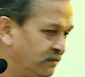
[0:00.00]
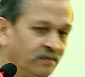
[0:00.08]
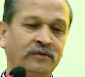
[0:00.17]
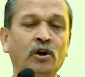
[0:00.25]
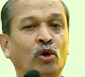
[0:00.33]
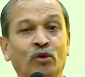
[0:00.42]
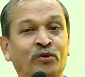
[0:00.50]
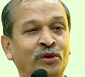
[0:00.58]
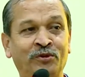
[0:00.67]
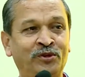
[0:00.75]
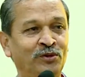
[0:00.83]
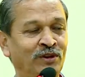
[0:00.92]
No,
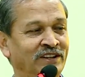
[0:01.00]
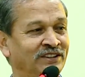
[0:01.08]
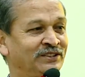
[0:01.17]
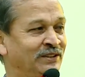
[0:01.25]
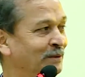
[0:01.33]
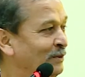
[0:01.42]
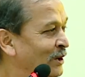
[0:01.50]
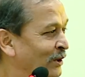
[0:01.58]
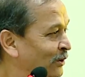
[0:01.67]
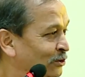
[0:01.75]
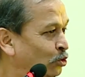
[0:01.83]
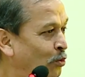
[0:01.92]
51 is
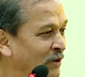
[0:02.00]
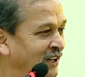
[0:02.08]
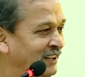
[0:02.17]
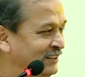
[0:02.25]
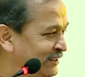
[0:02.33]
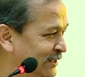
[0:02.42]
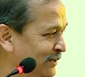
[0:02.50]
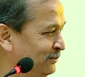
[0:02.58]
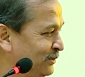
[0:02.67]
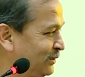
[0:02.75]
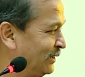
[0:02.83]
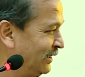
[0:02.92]
so many schemes.